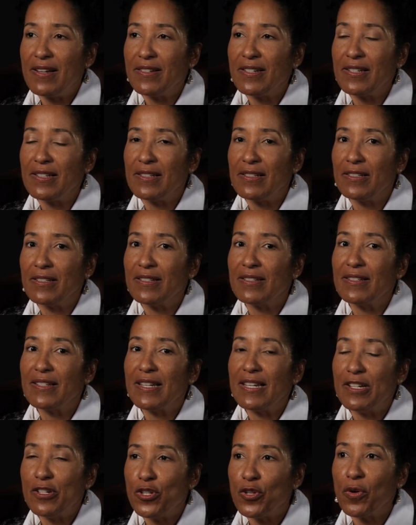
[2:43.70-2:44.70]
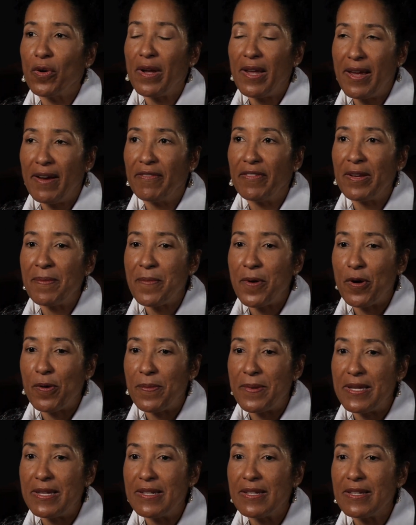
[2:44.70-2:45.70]
to enjoy every
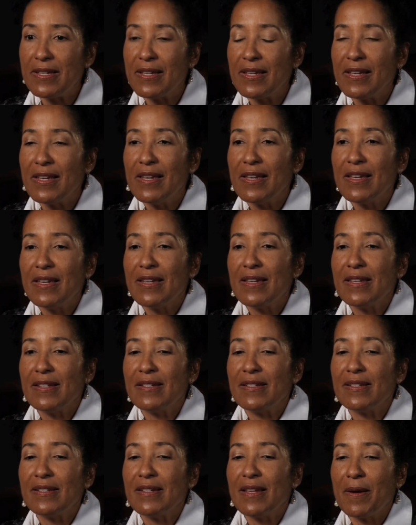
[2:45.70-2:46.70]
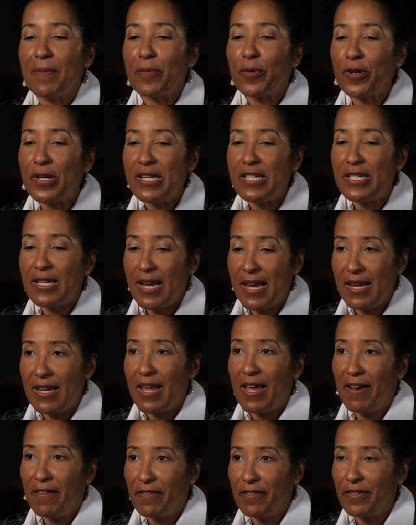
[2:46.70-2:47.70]
moment, appreciate
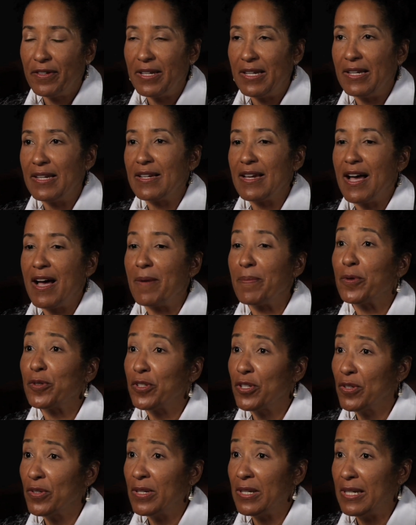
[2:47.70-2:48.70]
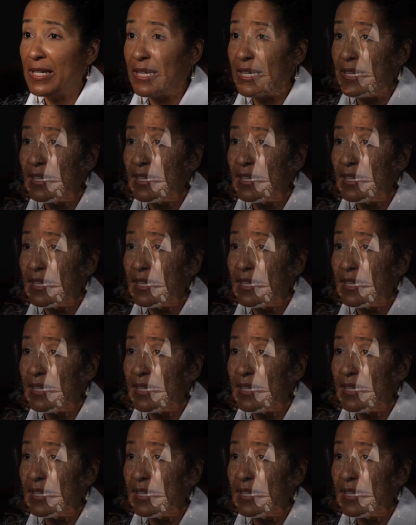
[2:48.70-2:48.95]
every opportunity,